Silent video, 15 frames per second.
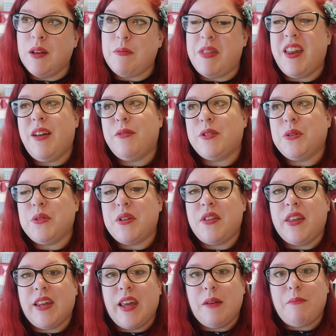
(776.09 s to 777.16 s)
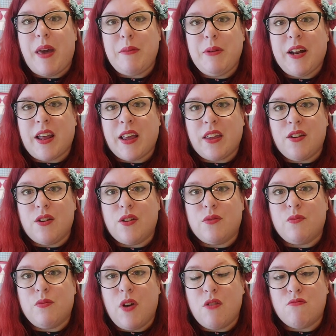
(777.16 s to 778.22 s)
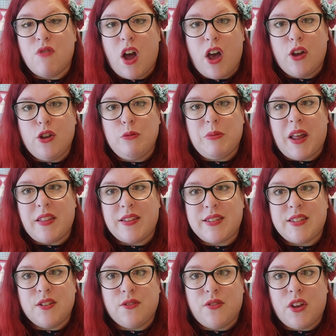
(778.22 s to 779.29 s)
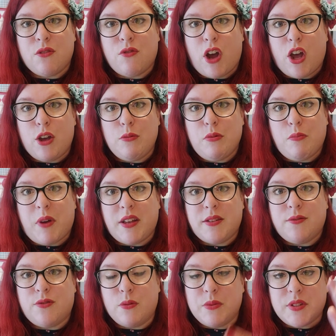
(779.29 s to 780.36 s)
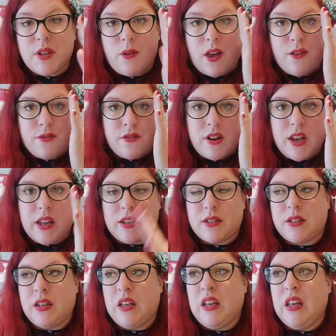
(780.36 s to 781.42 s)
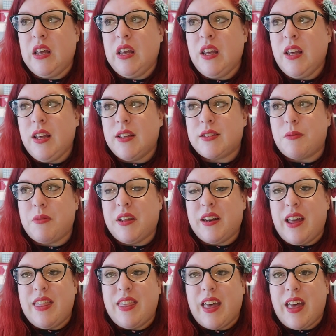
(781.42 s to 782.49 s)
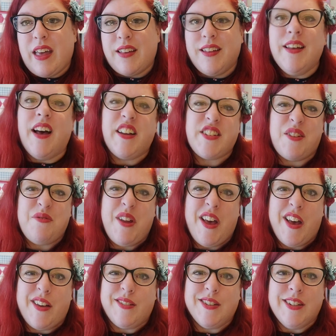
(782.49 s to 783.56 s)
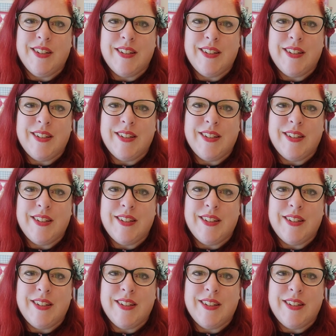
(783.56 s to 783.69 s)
But then I was also thinking maybe like a robe, like the Sylvia robe from Sew Over It, something like that. I don't know.